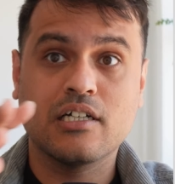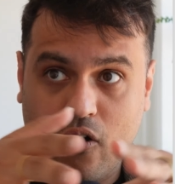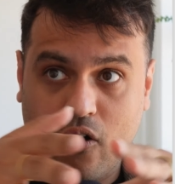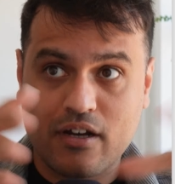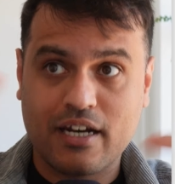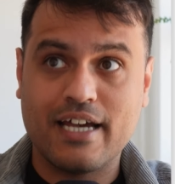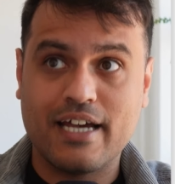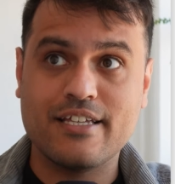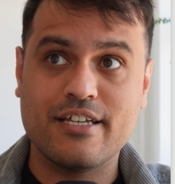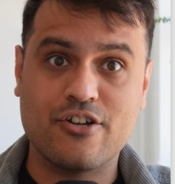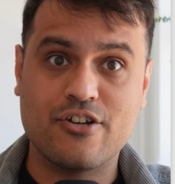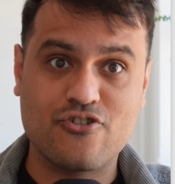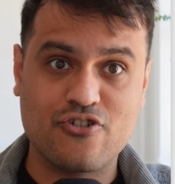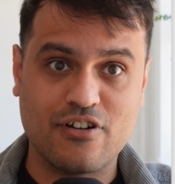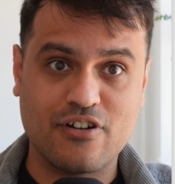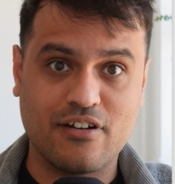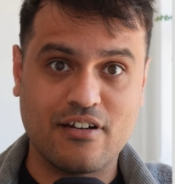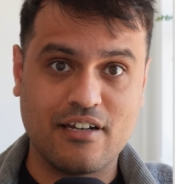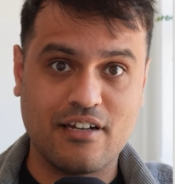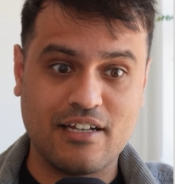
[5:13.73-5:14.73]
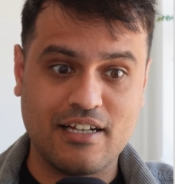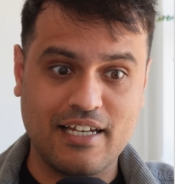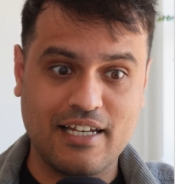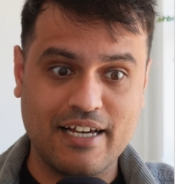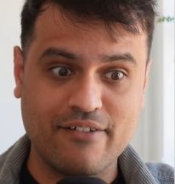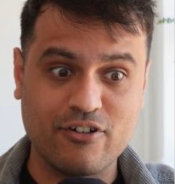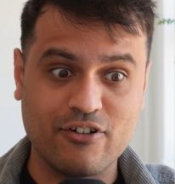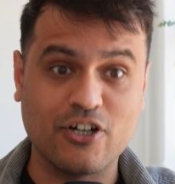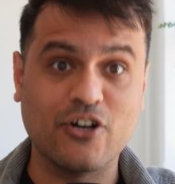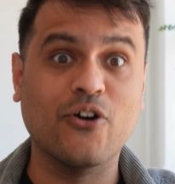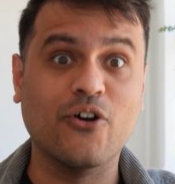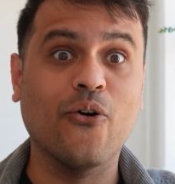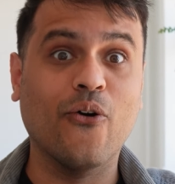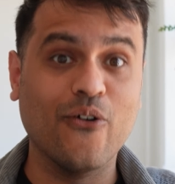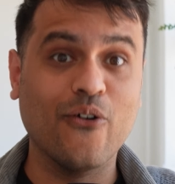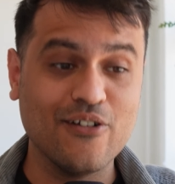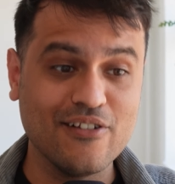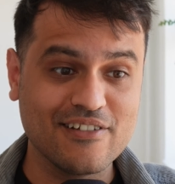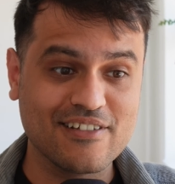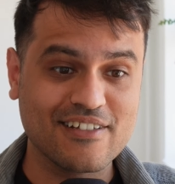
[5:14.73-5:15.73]
organization level
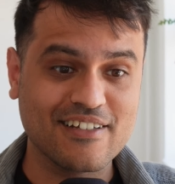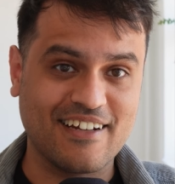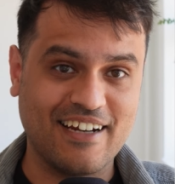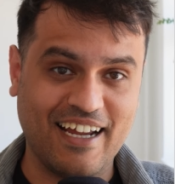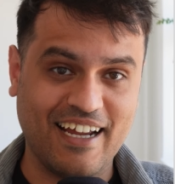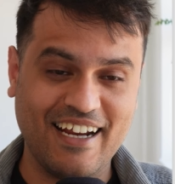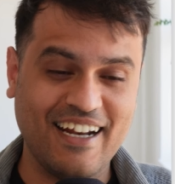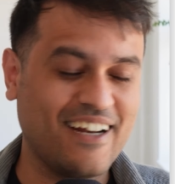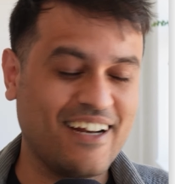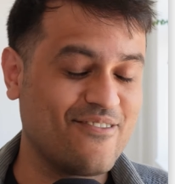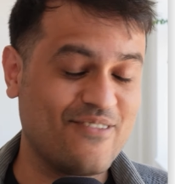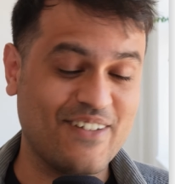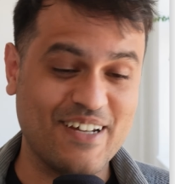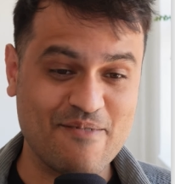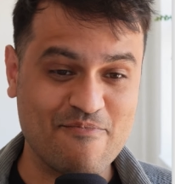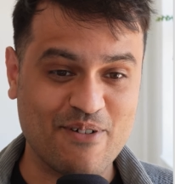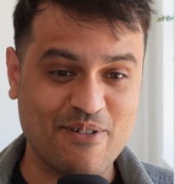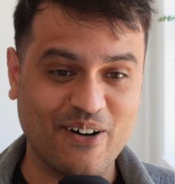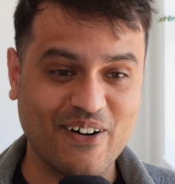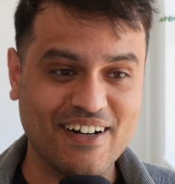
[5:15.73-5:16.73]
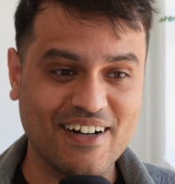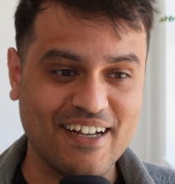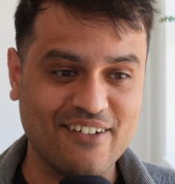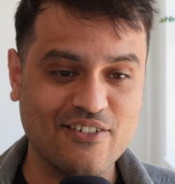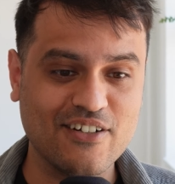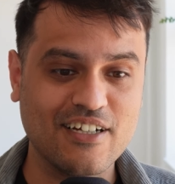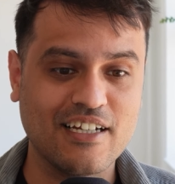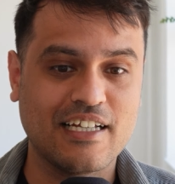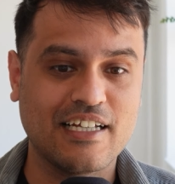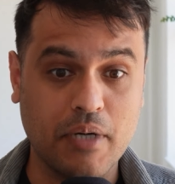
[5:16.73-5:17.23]
goals, right, at a very broad level.